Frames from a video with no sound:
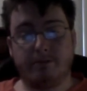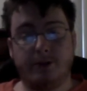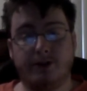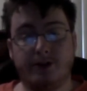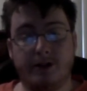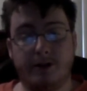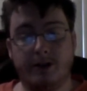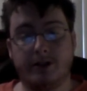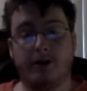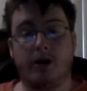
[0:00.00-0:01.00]

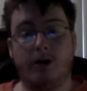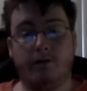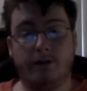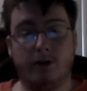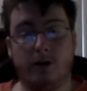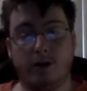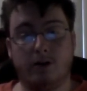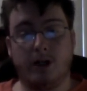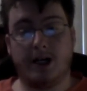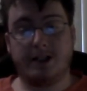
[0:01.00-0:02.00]
militaries are often longer
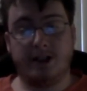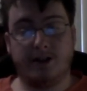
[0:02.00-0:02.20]
lasting